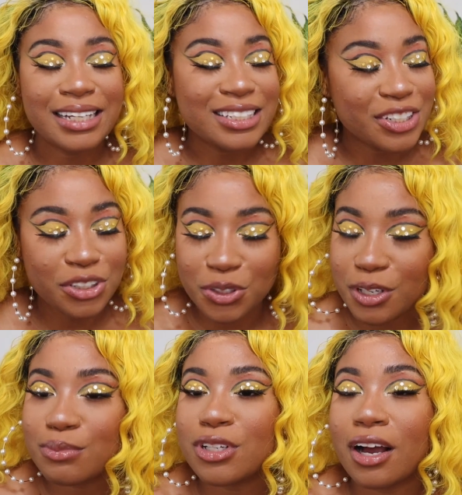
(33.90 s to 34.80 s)
It's your
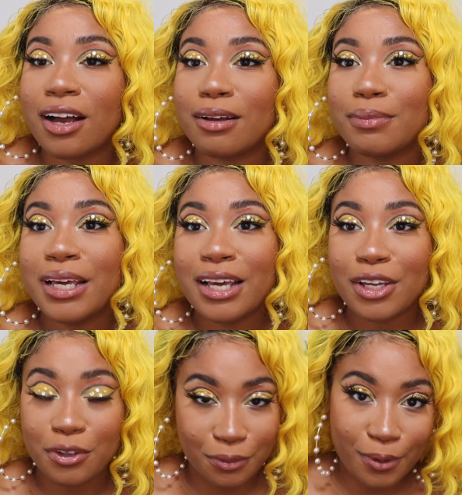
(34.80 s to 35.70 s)
dream job.
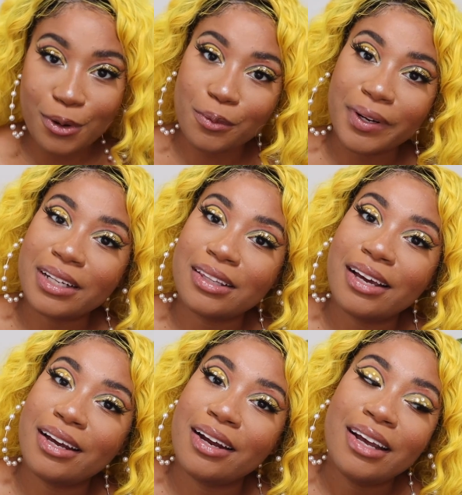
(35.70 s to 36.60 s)
You want to work
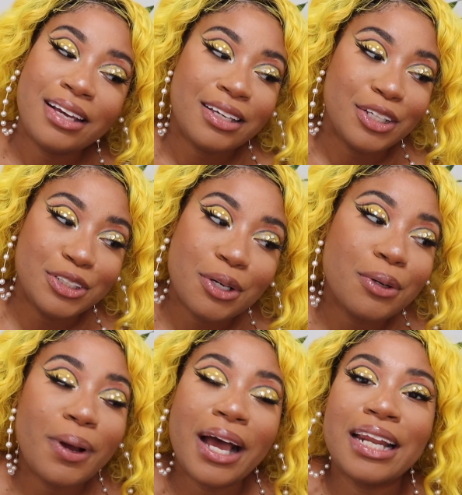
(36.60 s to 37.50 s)
there. You don't
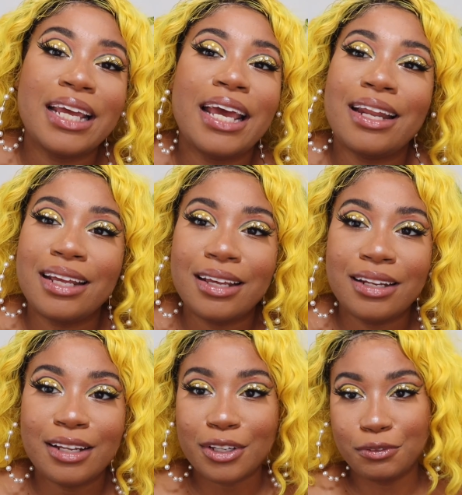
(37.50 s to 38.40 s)
know how to get
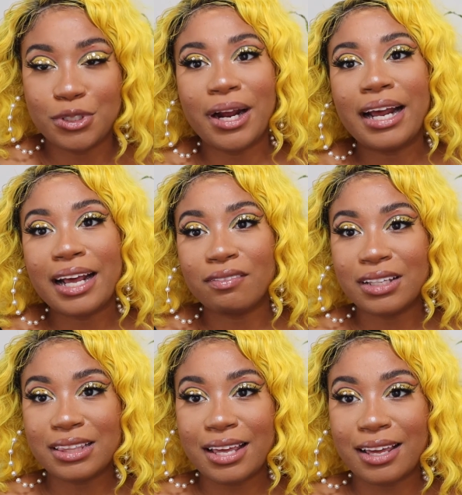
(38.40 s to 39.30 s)
in. You've tried
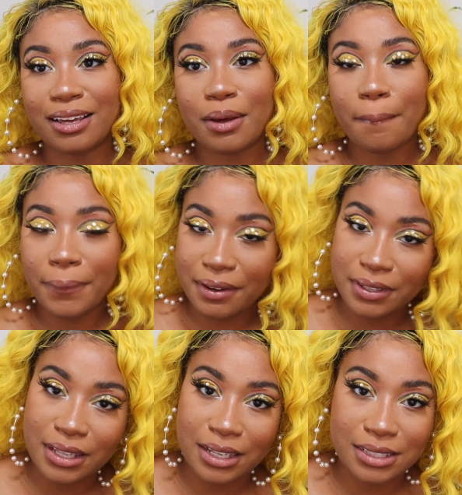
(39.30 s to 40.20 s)
everything, but
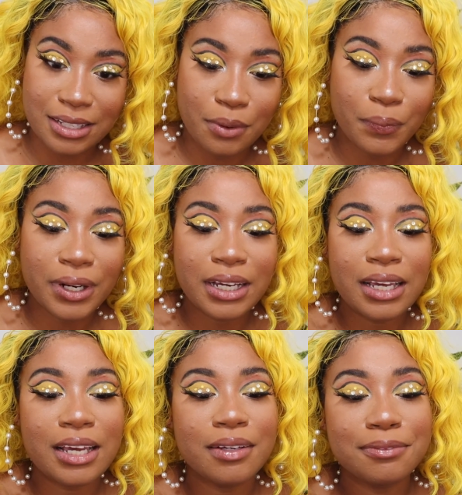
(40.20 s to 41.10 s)
everything is not
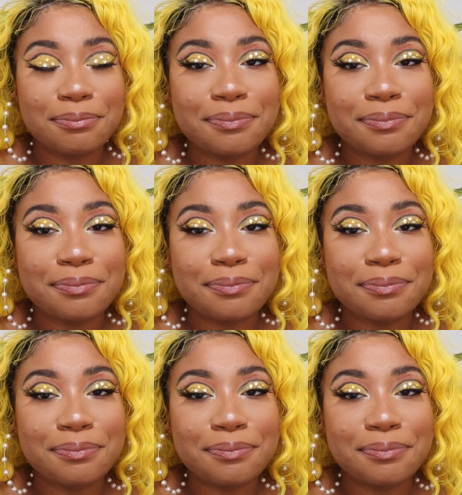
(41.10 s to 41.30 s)
working.